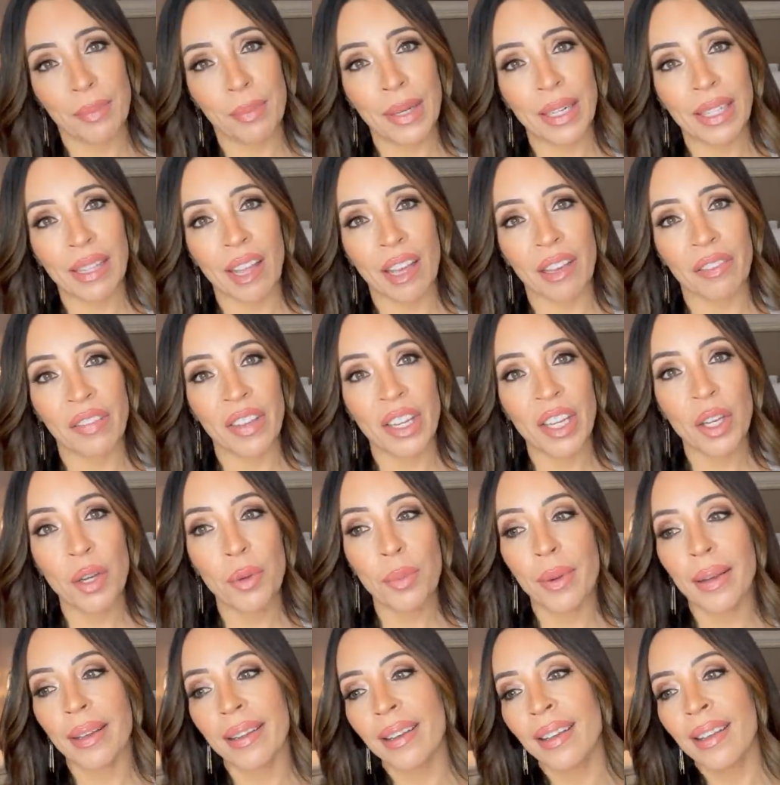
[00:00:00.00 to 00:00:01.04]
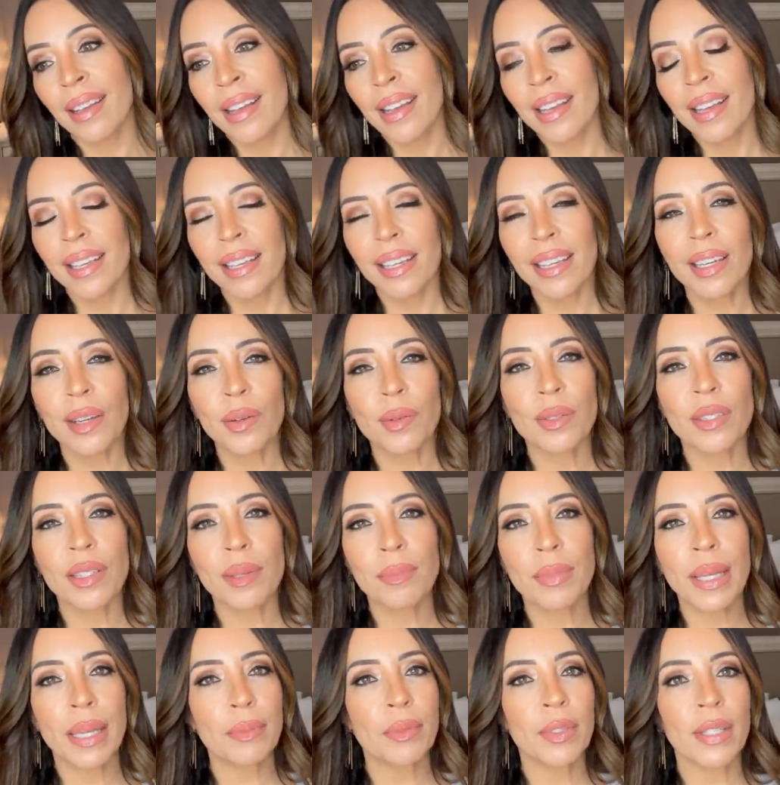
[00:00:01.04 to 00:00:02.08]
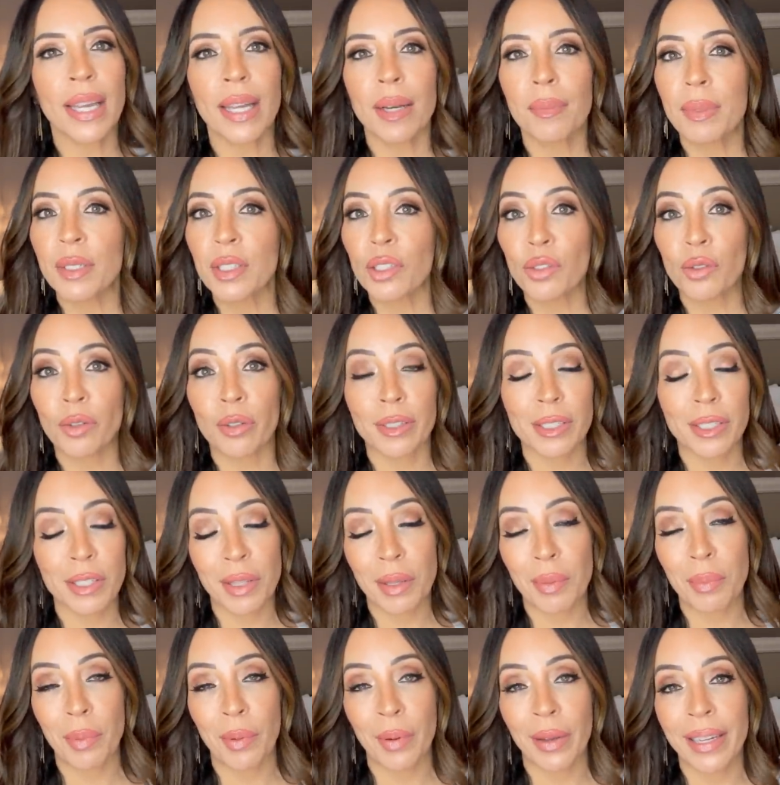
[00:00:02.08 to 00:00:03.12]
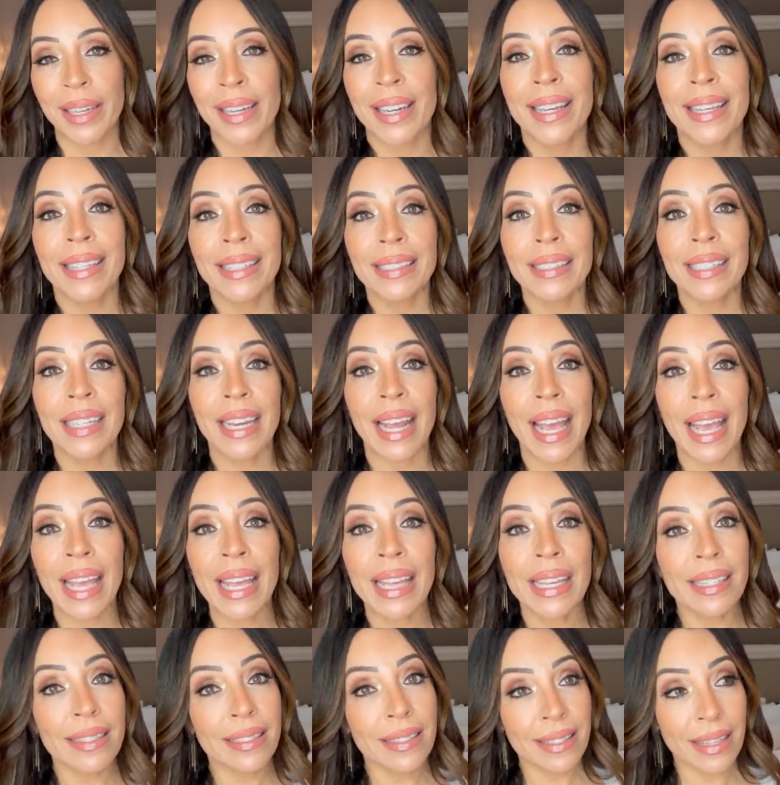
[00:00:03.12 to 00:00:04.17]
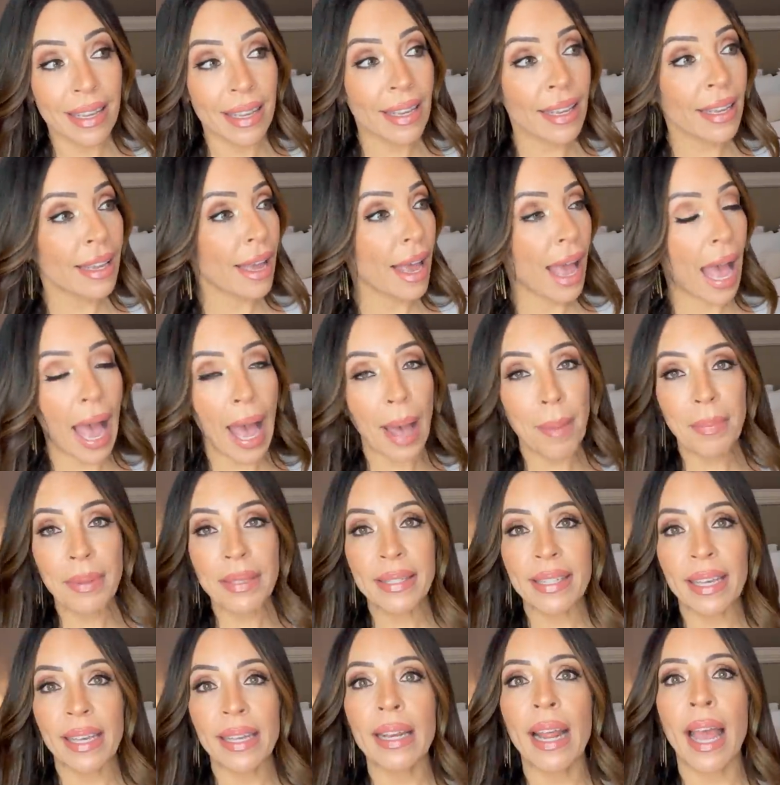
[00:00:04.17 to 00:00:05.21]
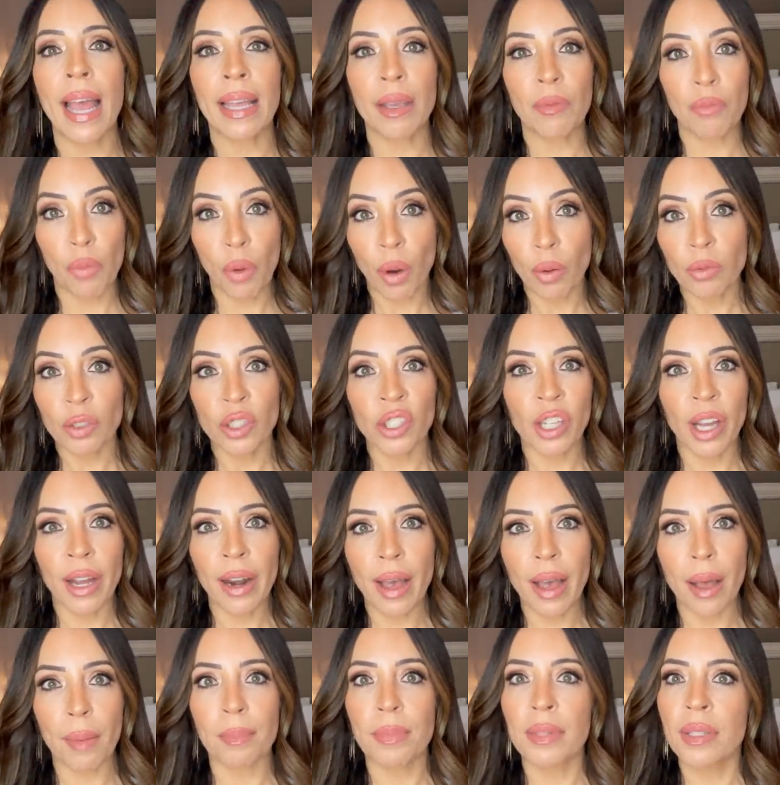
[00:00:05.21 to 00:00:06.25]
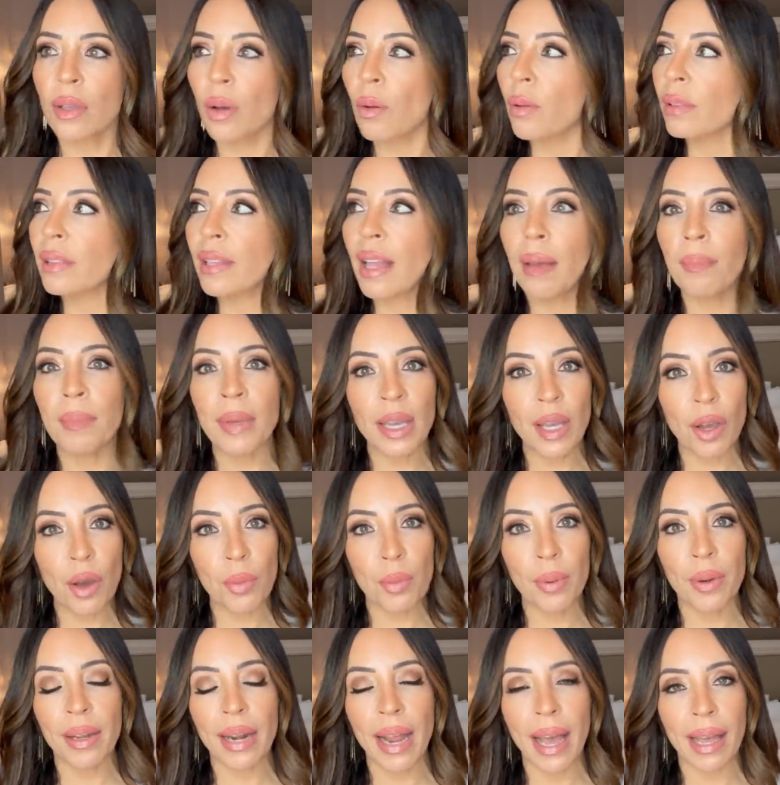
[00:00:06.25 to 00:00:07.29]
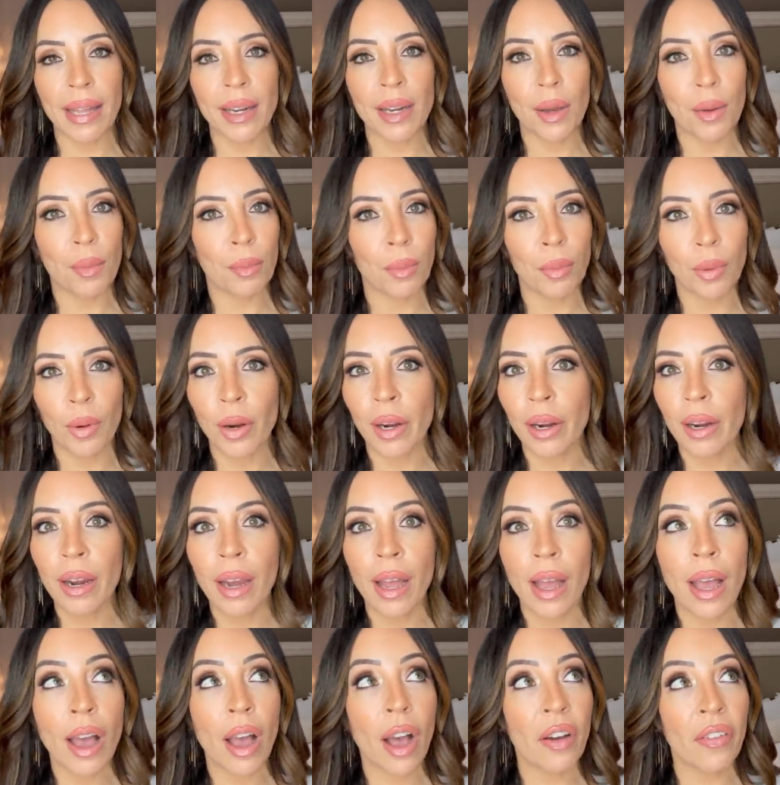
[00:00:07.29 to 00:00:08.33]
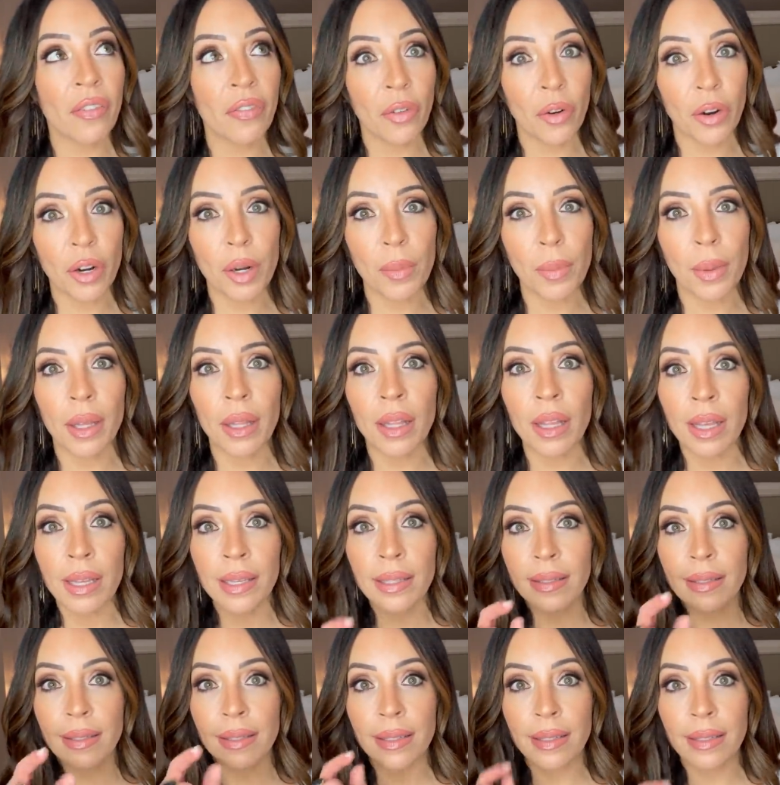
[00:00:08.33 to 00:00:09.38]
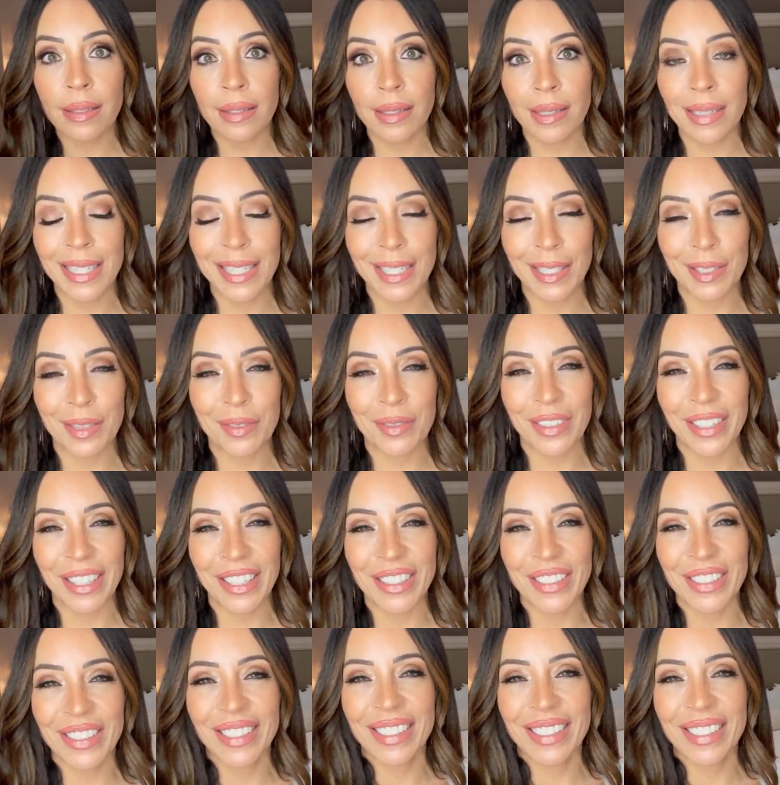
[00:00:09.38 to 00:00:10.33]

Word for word: minute long video, but you know, sometimes you got to be short and to the point. Today, see, opposite, I won't shut up. So let me go put on more affordable steals and deals for you.